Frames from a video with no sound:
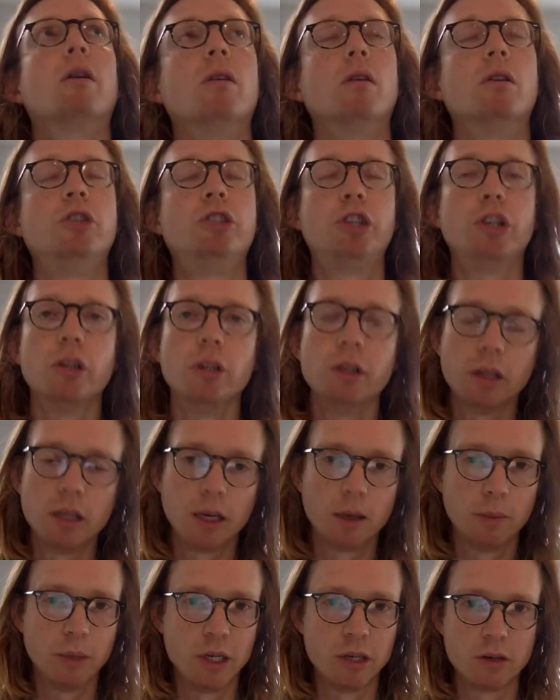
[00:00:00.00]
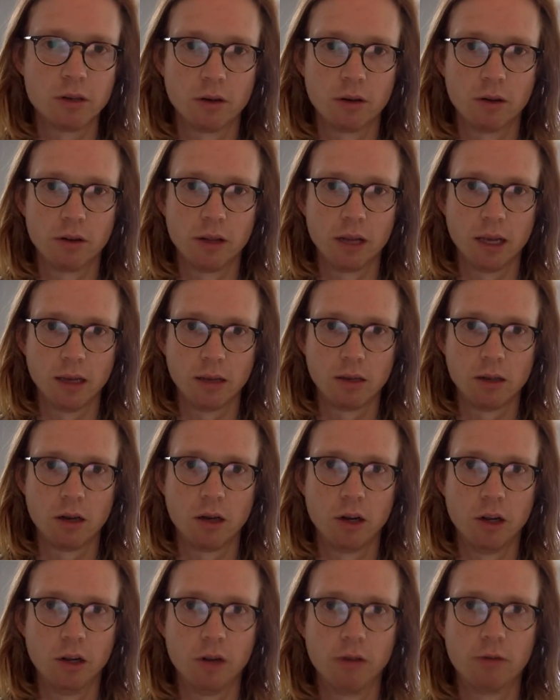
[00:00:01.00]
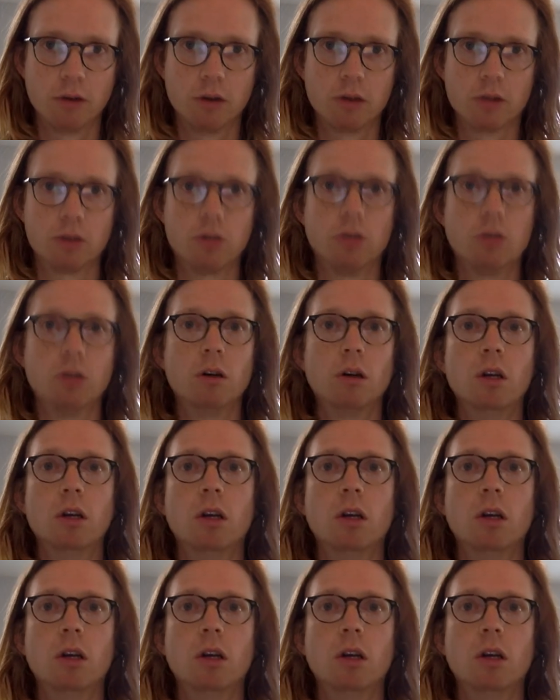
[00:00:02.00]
shouldn't there be certain things that are universal?